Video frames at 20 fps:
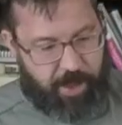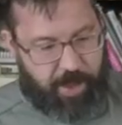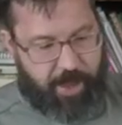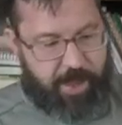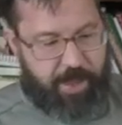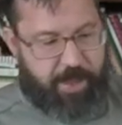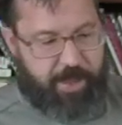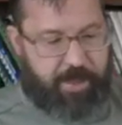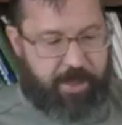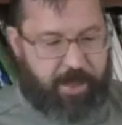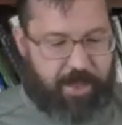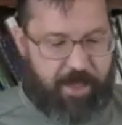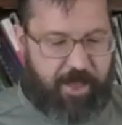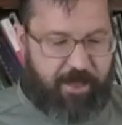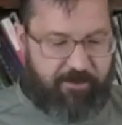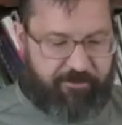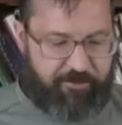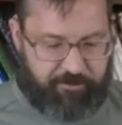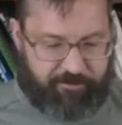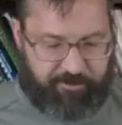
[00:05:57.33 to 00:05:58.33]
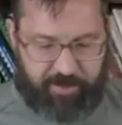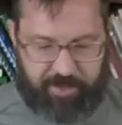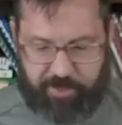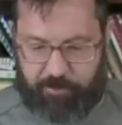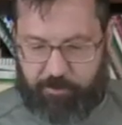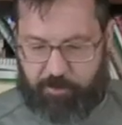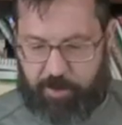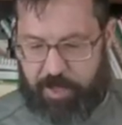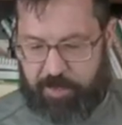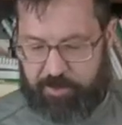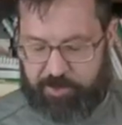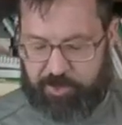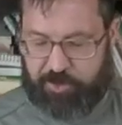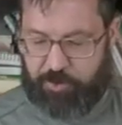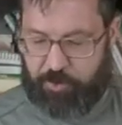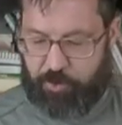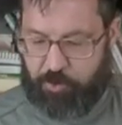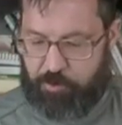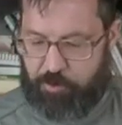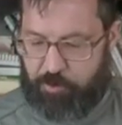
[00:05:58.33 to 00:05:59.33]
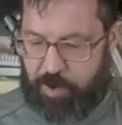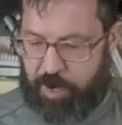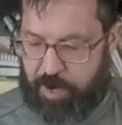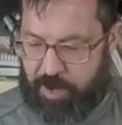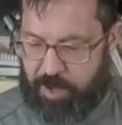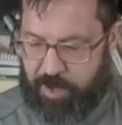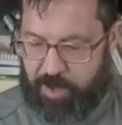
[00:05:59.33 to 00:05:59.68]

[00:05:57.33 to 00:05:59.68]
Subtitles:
I have a video I'll show,